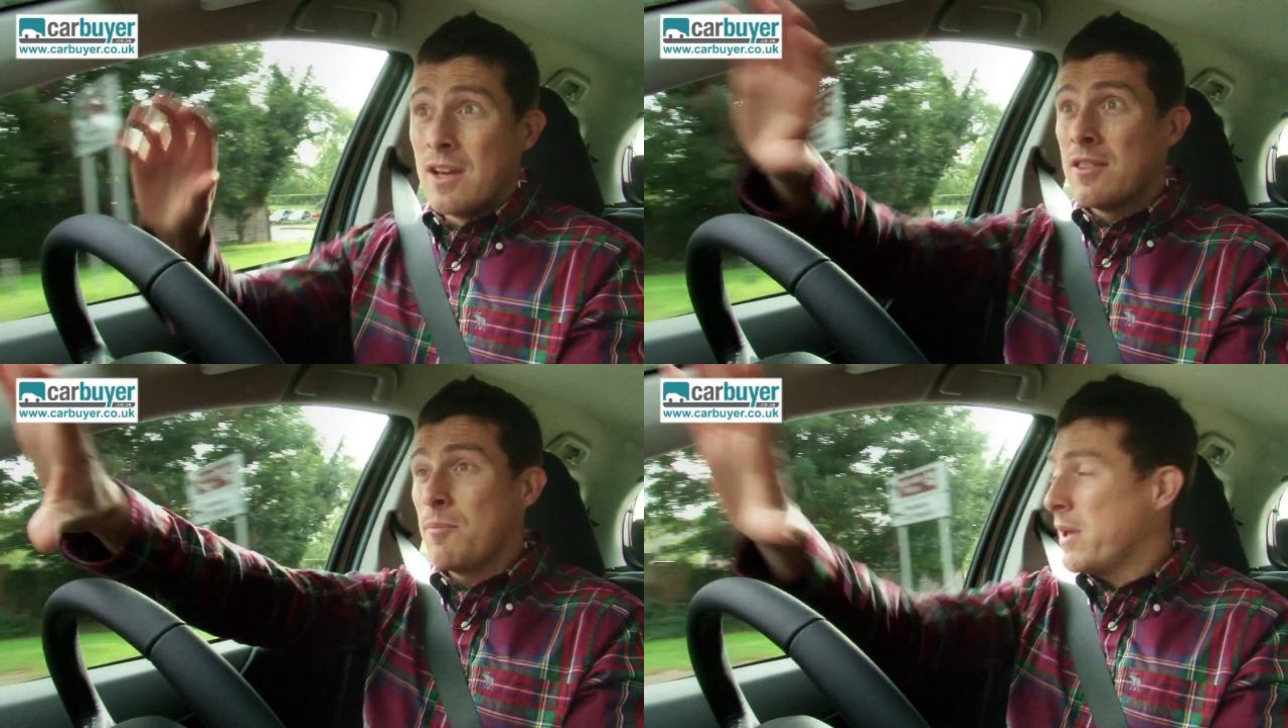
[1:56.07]

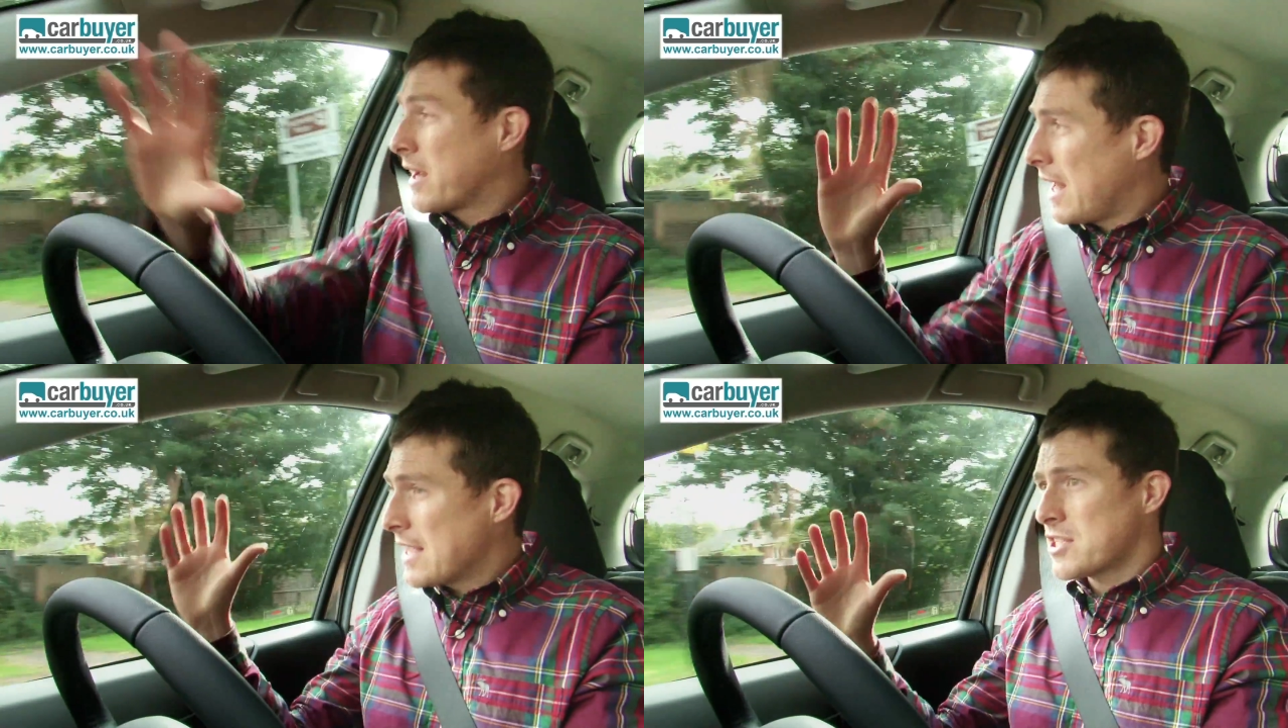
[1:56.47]
The big
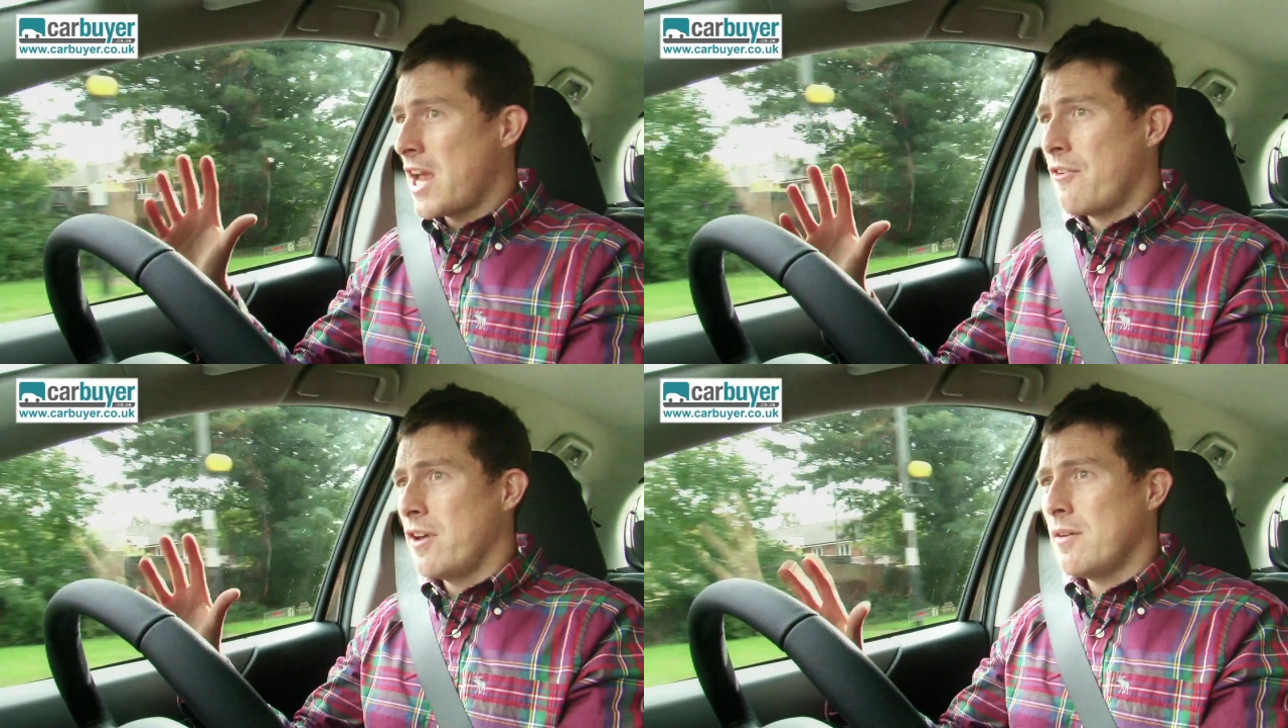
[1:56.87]
glass
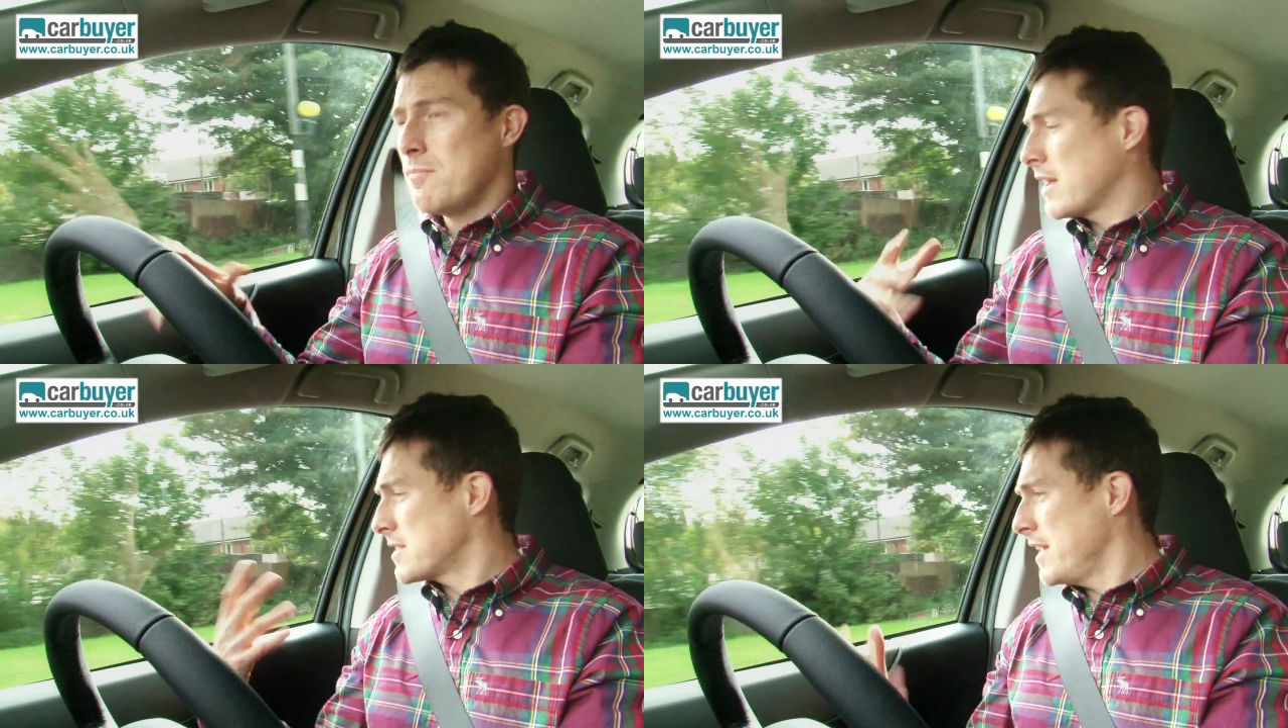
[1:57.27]
area
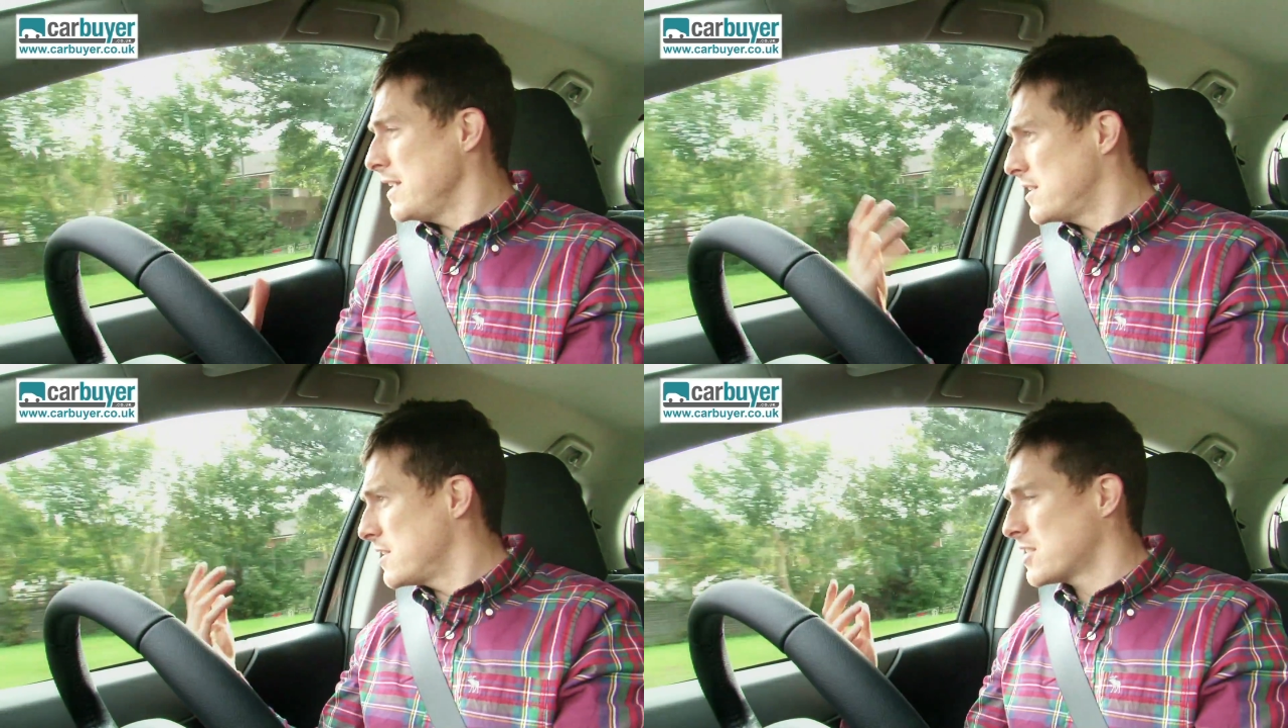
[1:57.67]
makes it
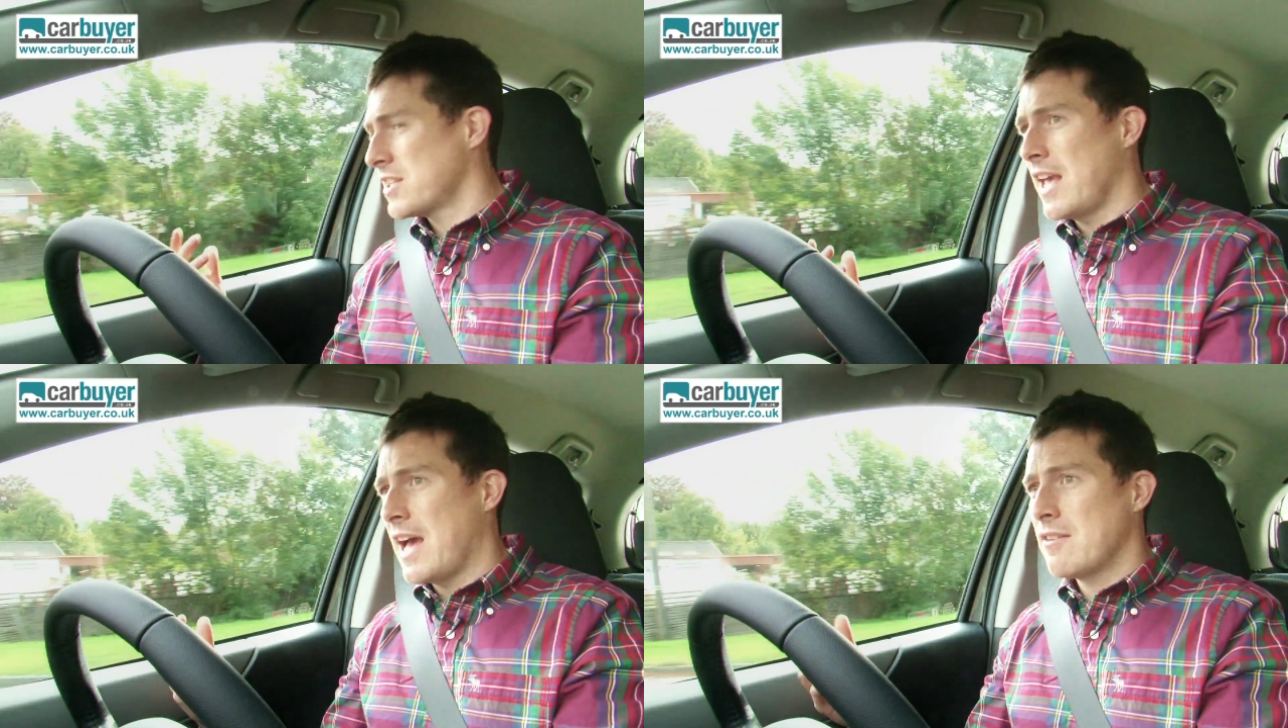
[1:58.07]
easy to
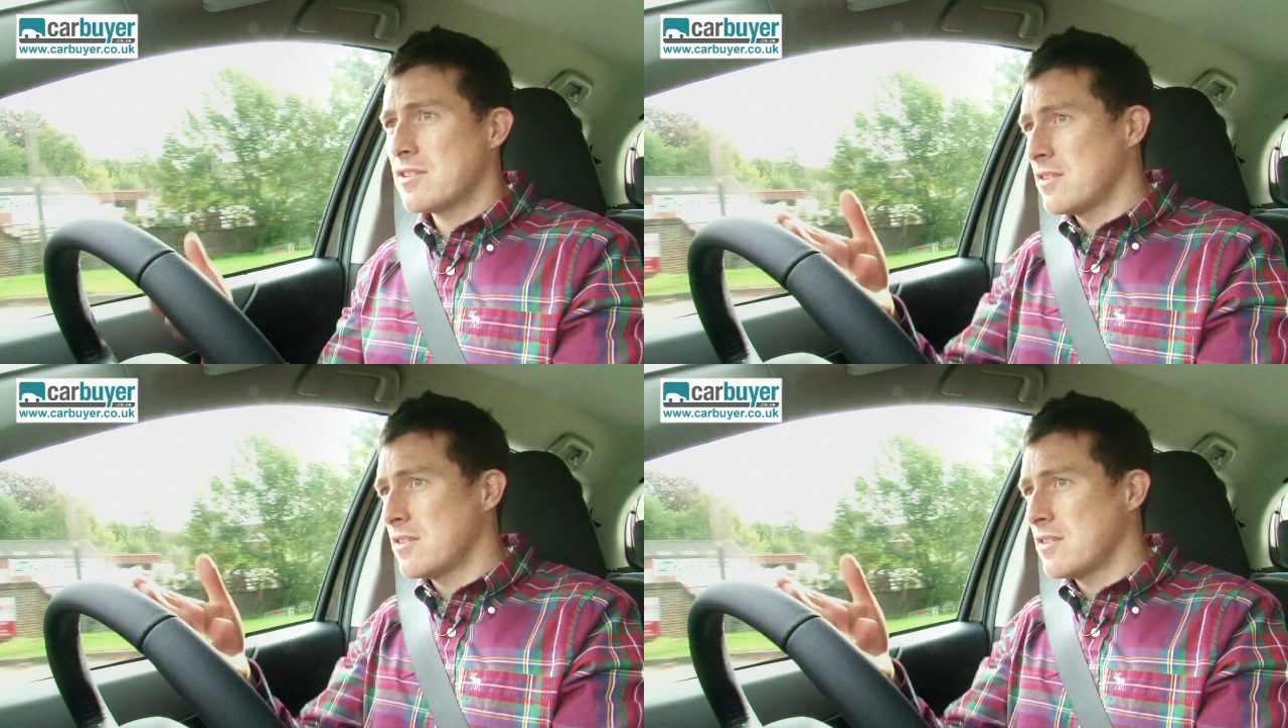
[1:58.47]
see out